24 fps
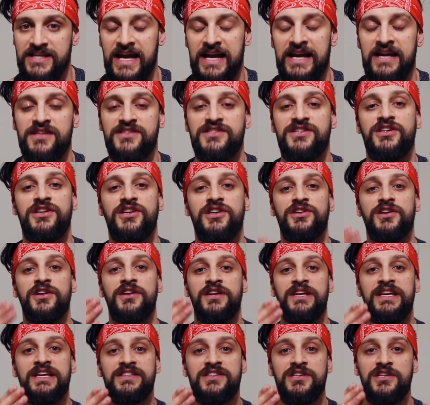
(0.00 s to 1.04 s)
diet, so you're going to
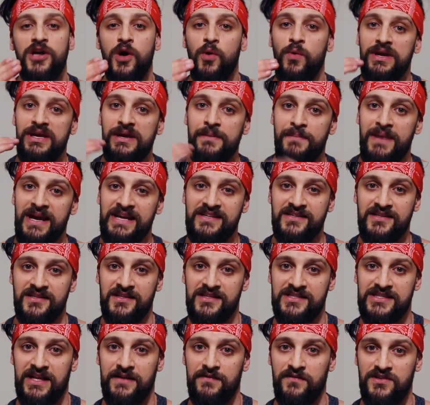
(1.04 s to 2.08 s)
need to know where your
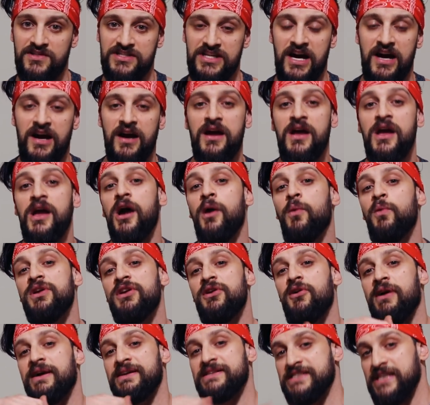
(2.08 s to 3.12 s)
maintenance levels are and where
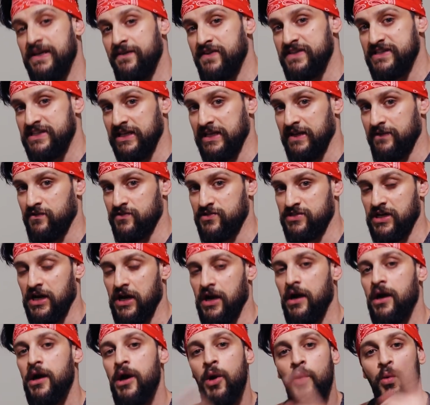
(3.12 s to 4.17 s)
your activity levels
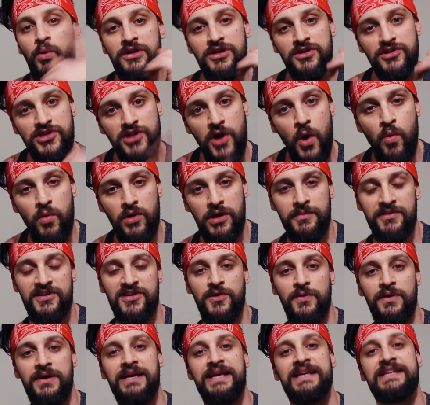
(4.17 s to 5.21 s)
are. What you don't want to be
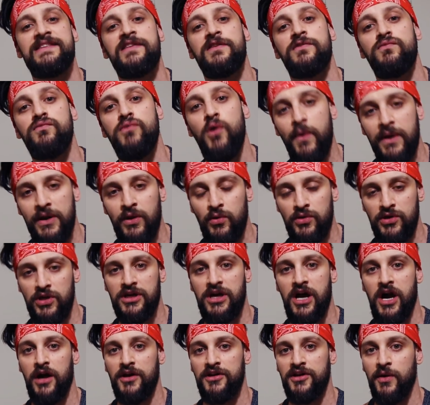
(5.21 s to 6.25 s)
doing is throwing all your
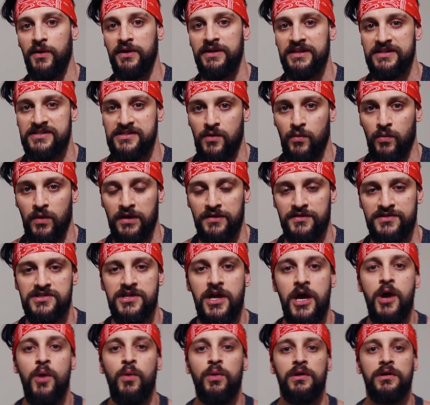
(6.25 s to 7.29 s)
cardio in this at once.
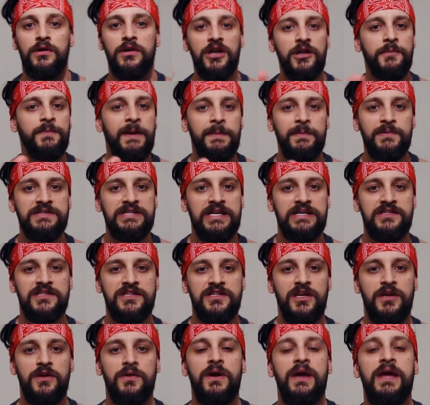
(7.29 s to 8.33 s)
What a lot of people tend to
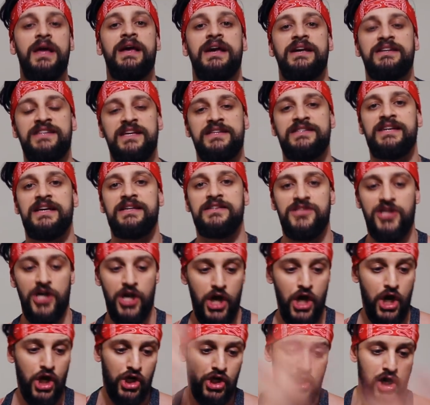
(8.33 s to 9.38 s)
do is they tend
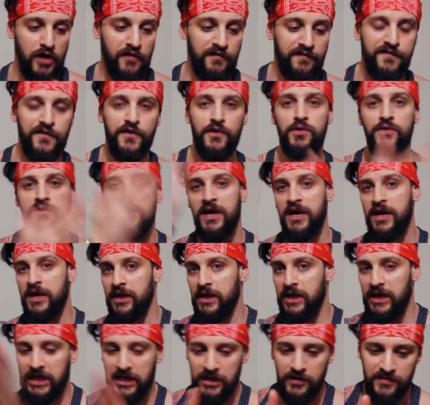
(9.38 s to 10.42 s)
to cut food,
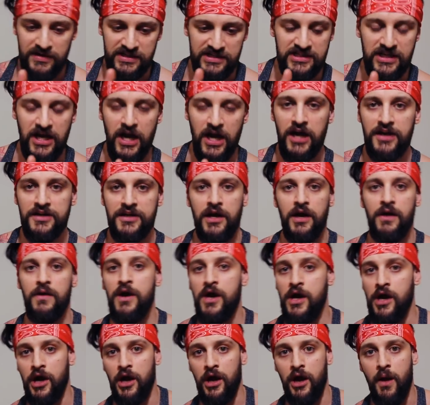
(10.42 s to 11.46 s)
increase cardio,
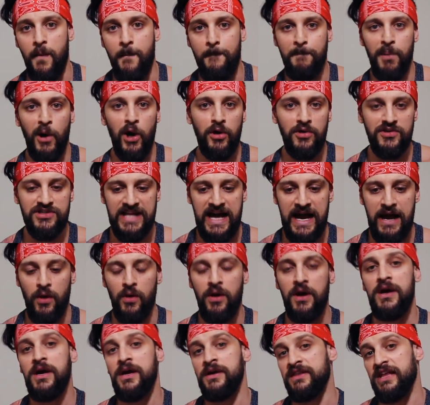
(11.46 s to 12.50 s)
and go balls
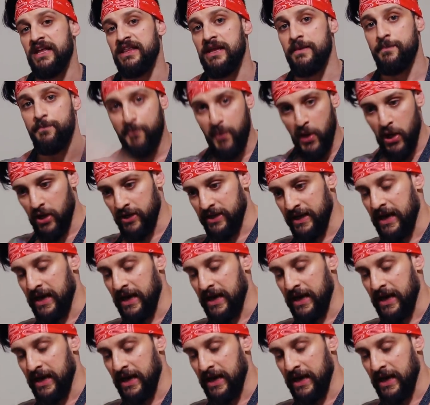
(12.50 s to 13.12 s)
out, then they burn